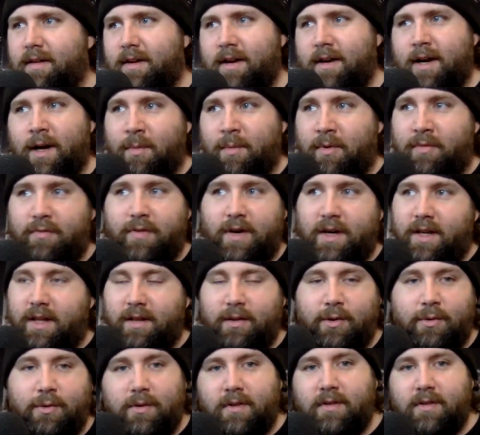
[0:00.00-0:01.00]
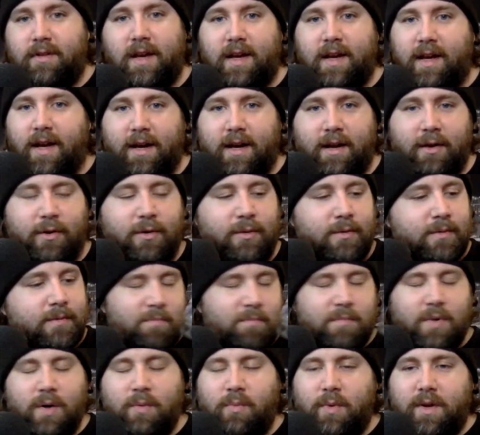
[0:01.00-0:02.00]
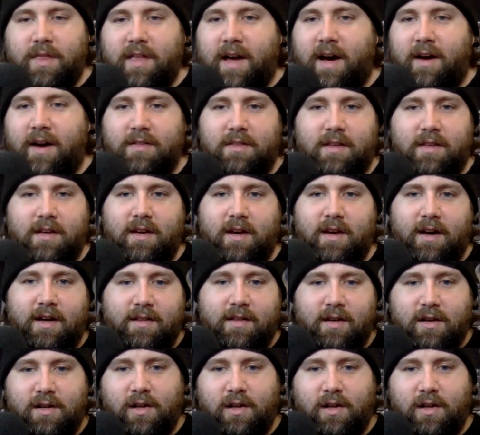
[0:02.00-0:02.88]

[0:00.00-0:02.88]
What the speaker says: I'm a fucking lunatic, I know. But without the